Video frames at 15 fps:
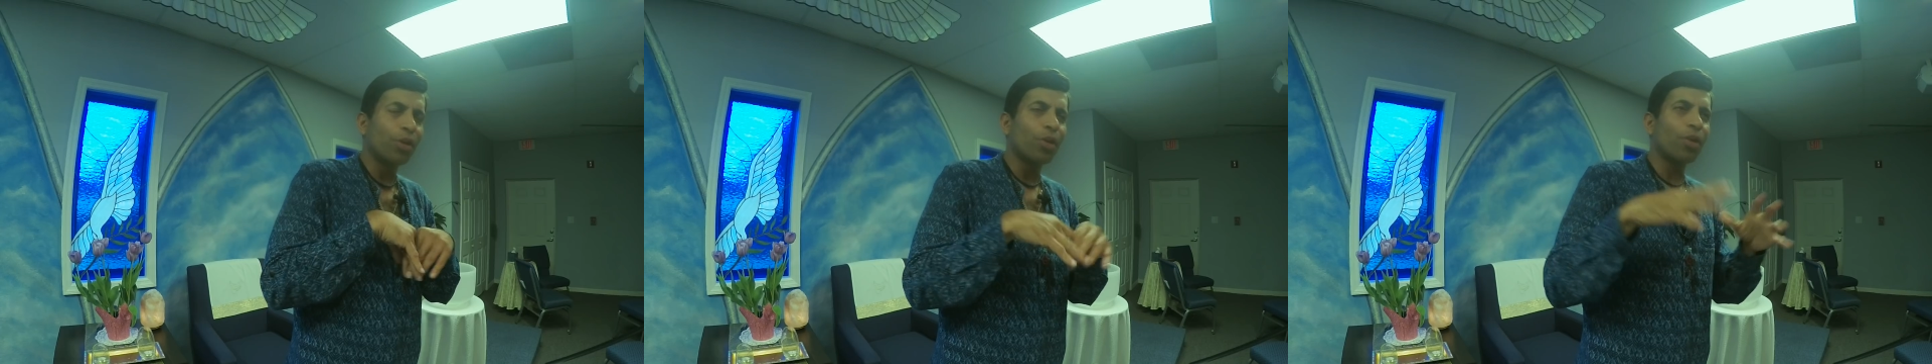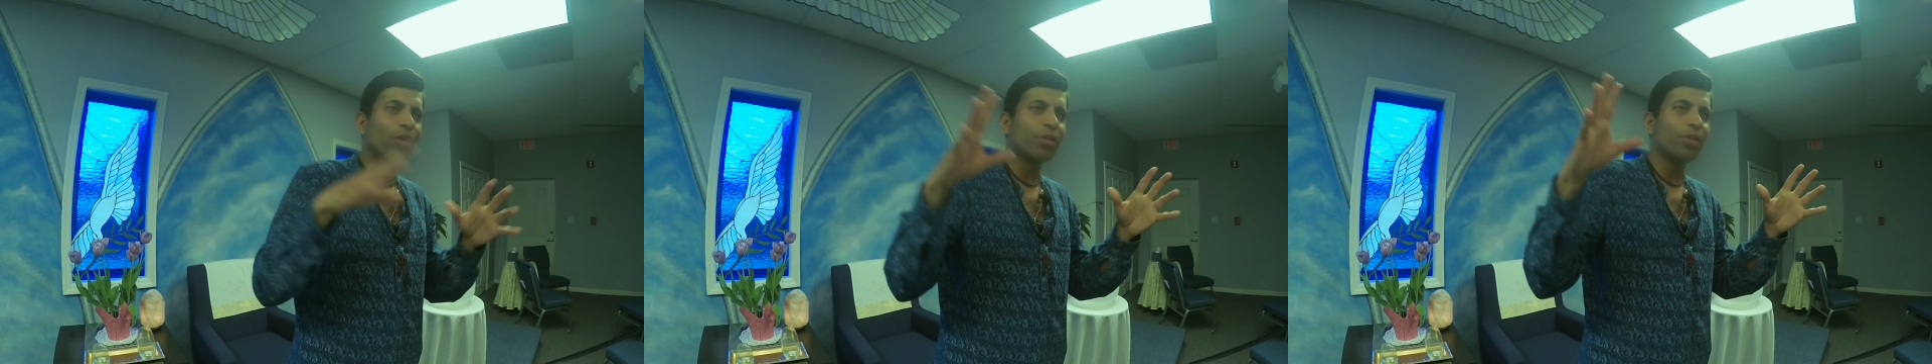
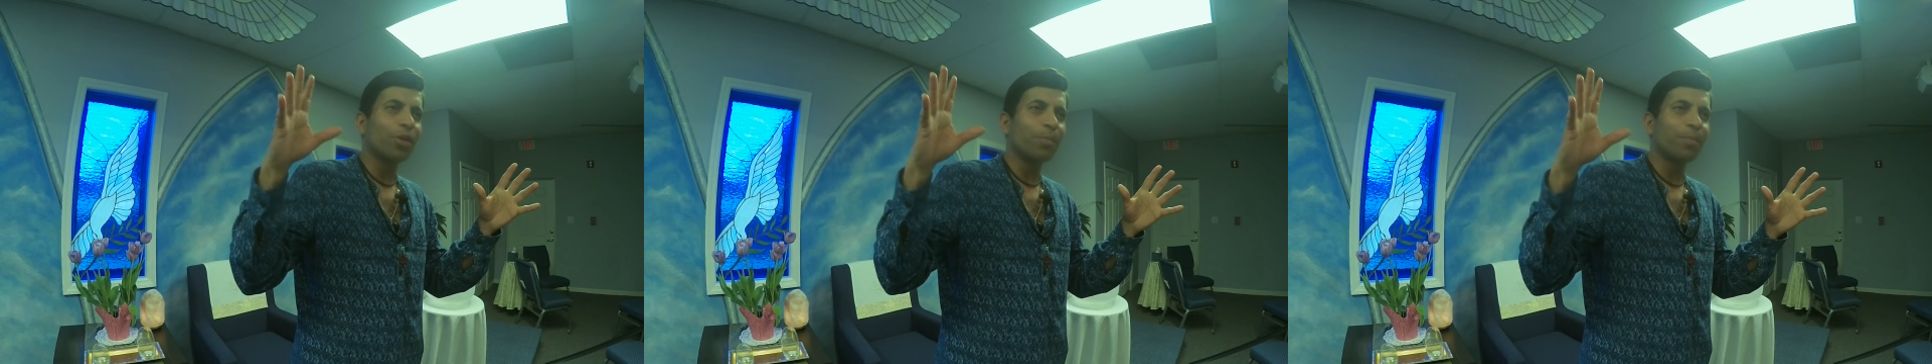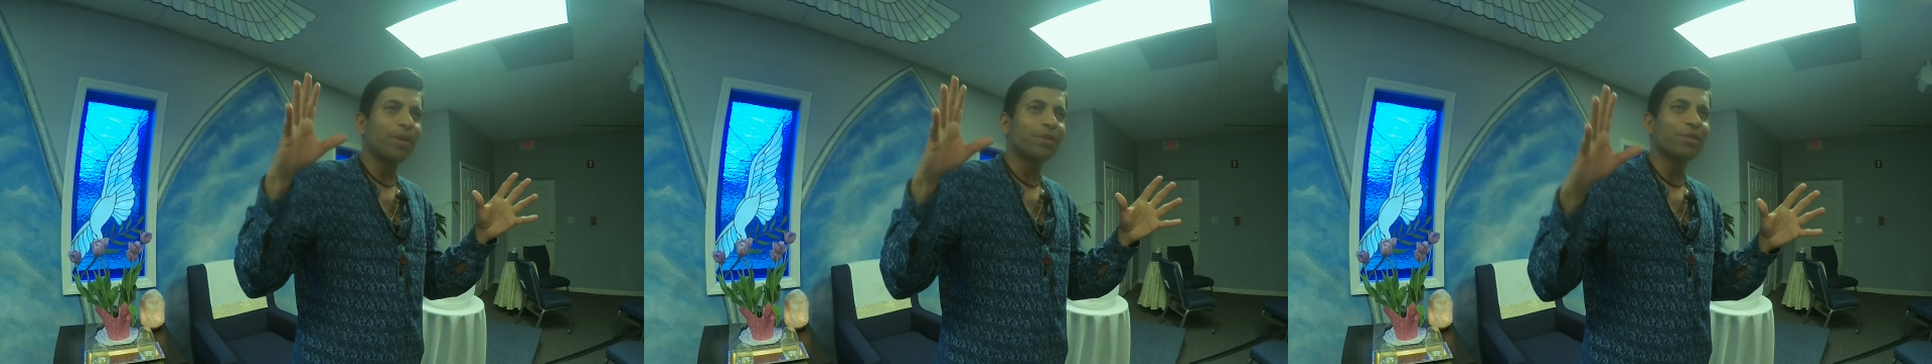drawn
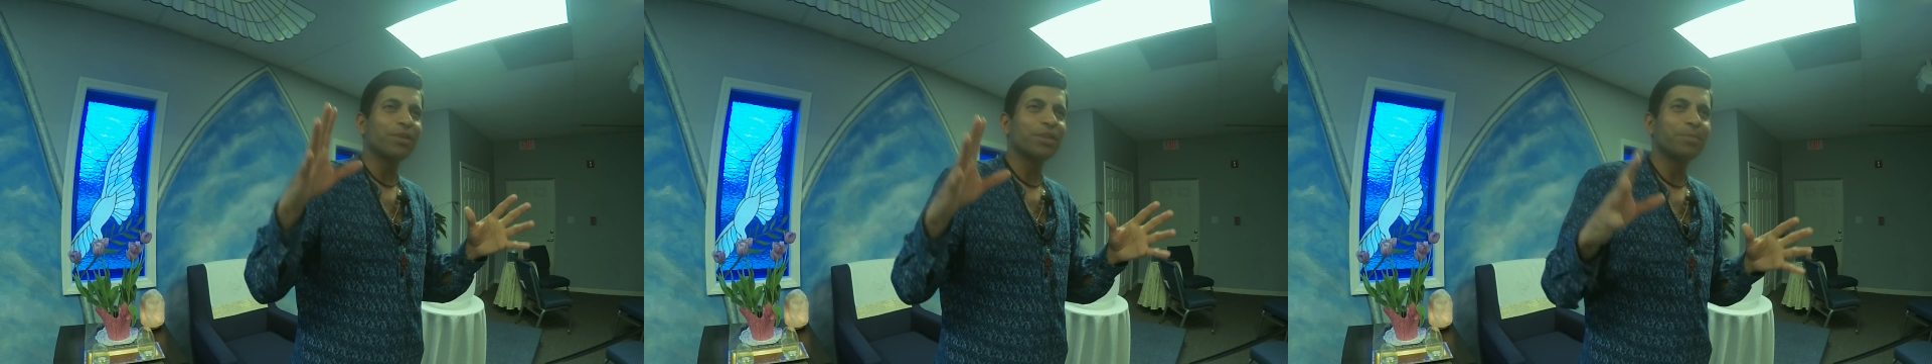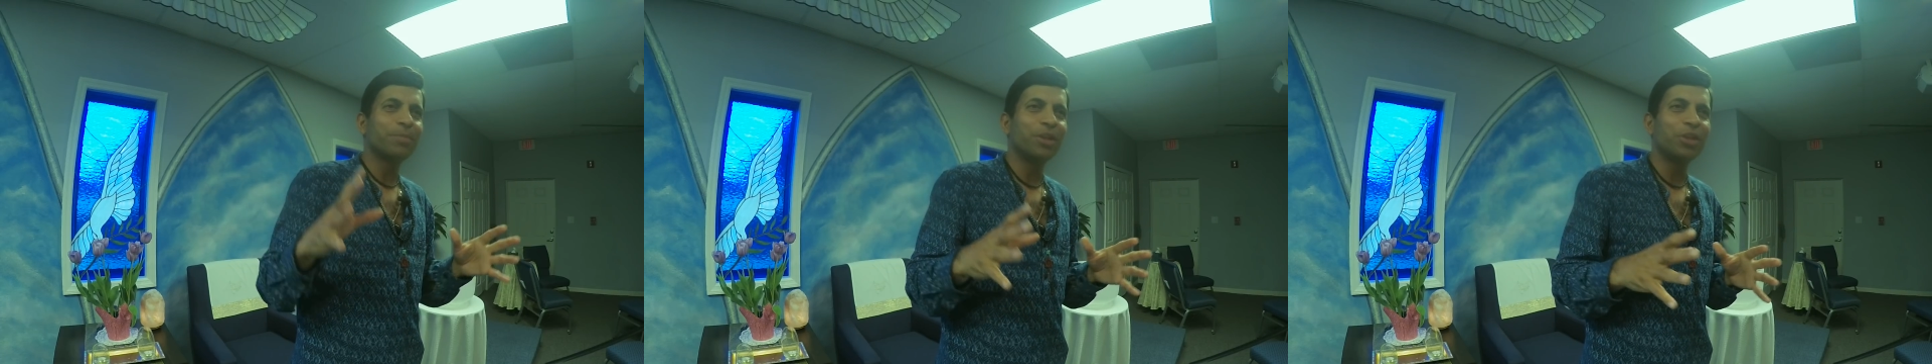topics on
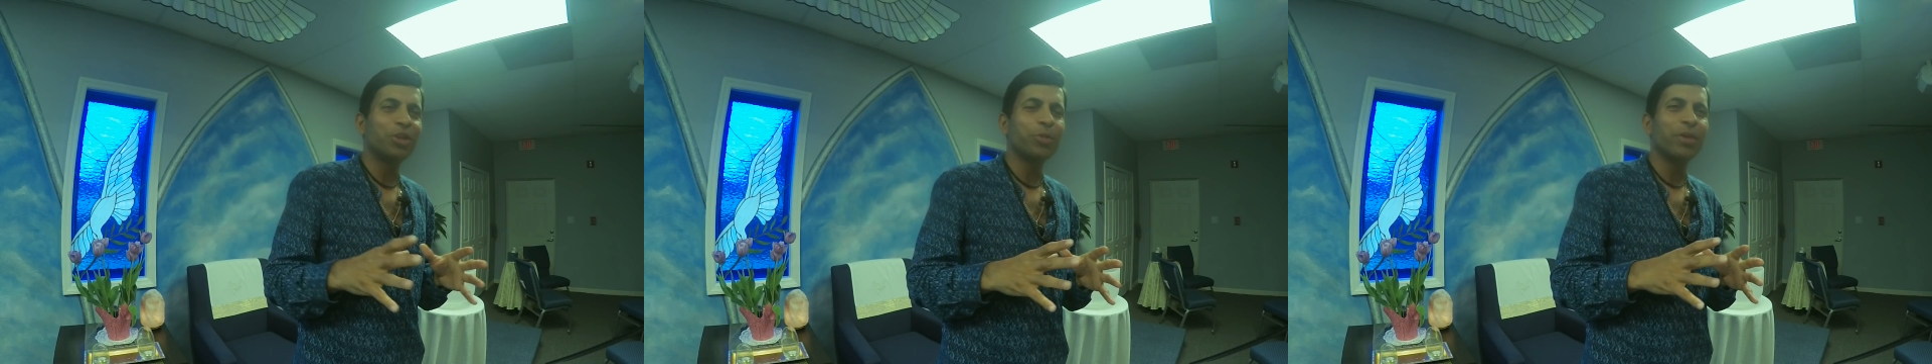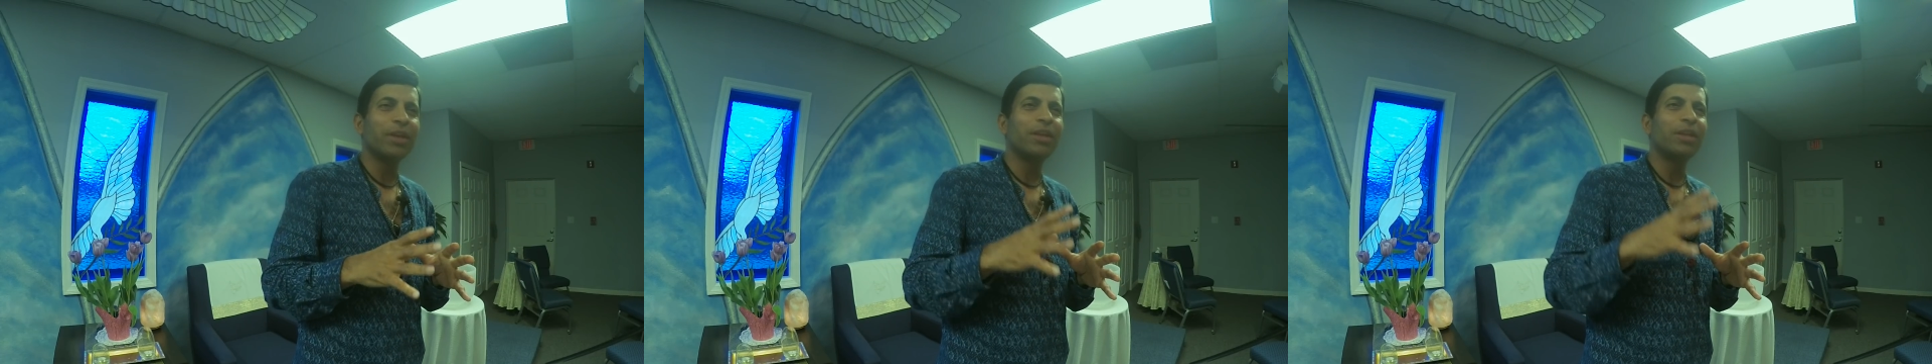
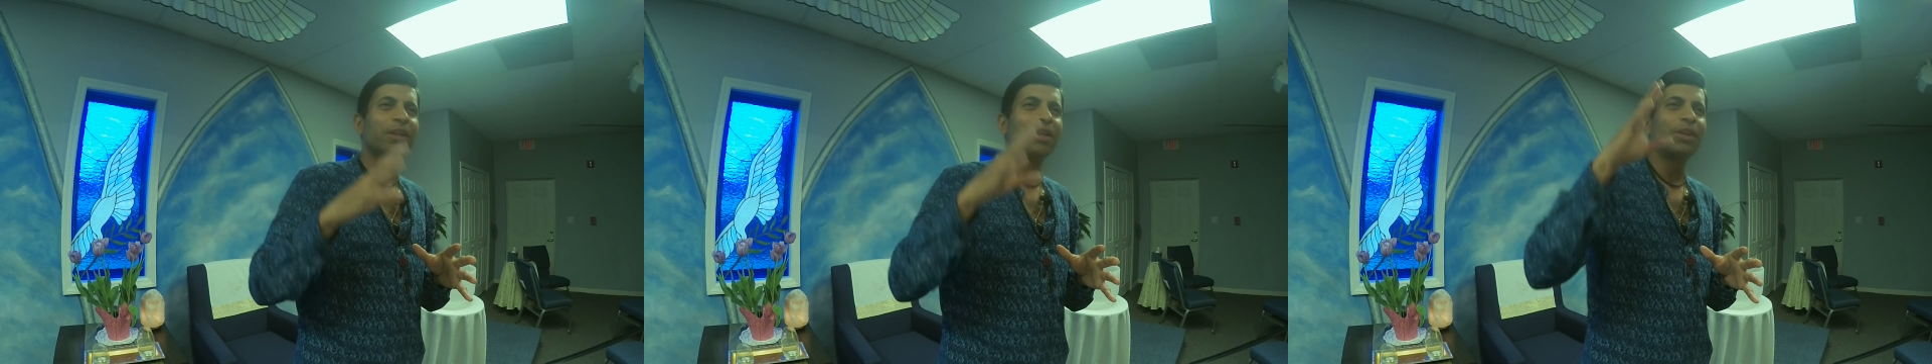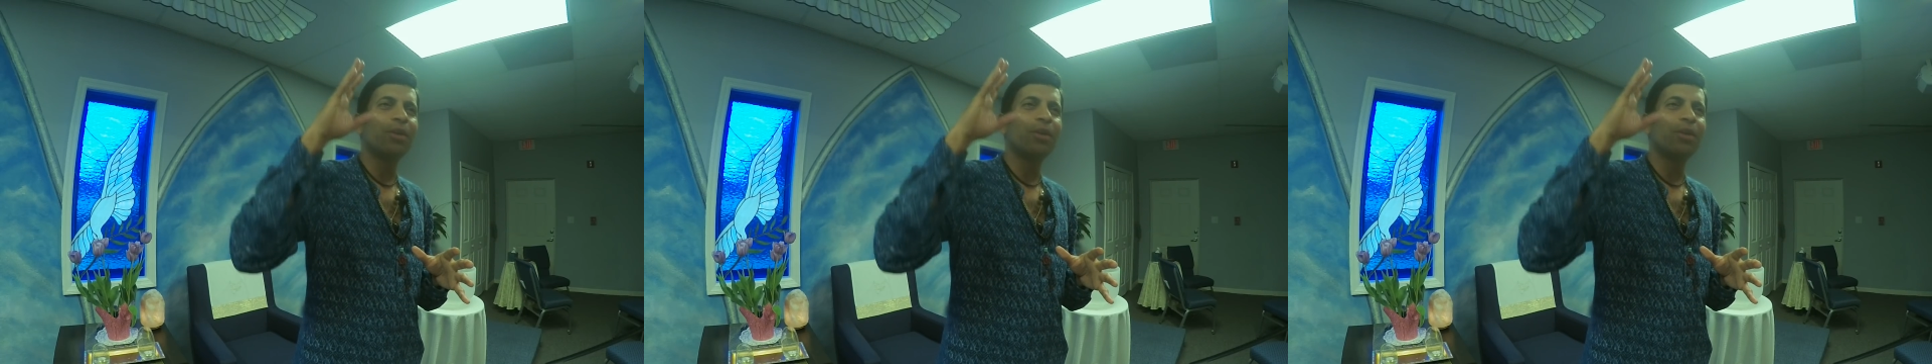spirituality,